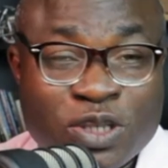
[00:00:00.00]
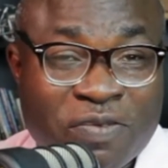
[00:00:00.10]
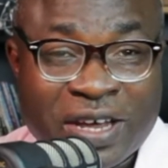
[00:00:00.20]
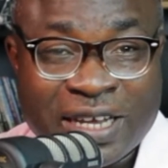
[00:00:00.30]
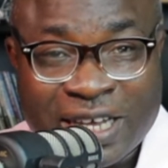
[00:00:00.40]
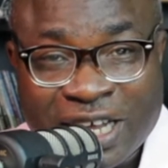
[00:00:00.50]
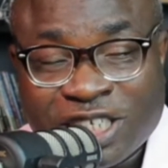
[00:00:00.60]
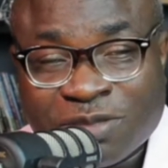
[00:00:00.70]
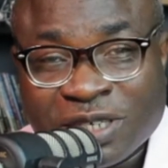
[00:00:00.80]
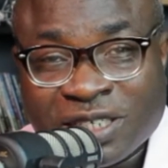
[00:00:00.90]
of
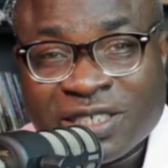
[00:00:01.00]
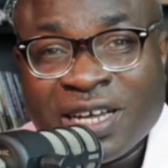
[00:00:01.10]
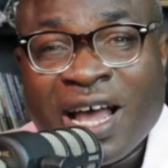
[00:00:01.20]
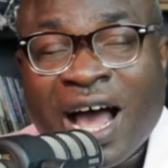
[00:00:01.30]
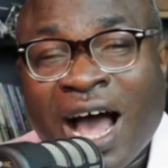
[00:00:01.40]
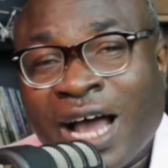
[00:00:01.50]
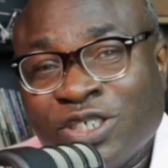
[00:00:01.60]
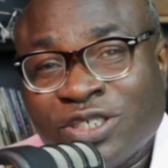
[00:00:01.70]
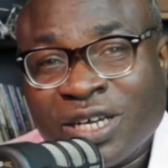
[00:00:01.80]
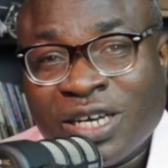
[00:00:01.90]
engagement are
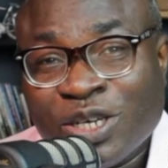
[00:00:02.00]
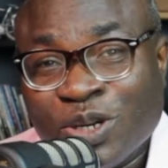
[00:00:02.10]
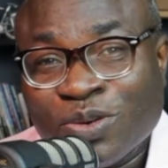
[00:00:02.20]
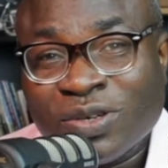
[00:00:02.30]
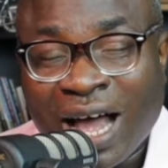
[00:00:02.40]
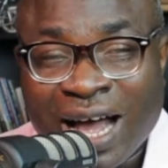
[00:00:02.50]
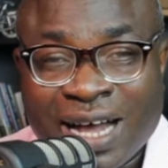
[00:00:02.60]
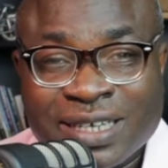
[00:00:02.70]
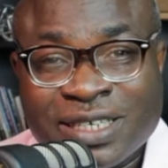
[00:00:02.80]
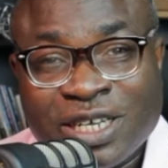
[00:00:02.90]
usually known
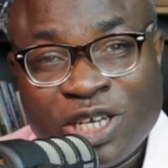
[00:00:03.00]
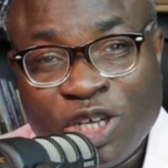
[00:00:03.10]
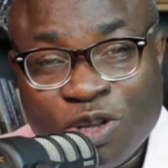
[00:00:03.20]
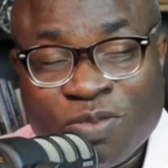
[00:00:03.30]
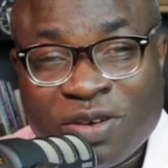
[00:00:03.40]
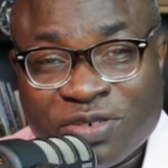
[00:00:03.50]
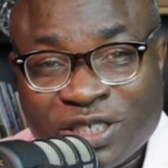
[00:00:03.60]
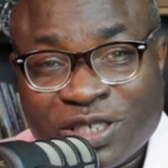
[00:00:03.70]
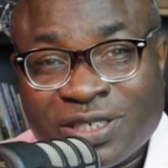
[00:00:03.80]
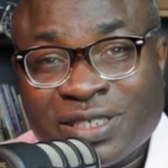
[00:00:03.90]
as human
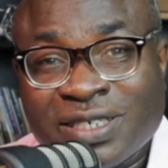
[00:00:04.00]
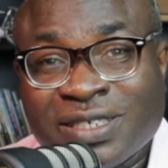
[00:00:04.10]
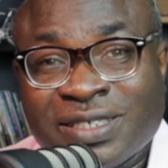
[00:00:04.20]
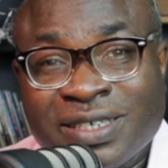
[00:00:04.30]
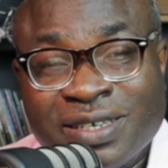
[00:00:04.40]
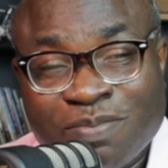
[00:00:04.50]
resources,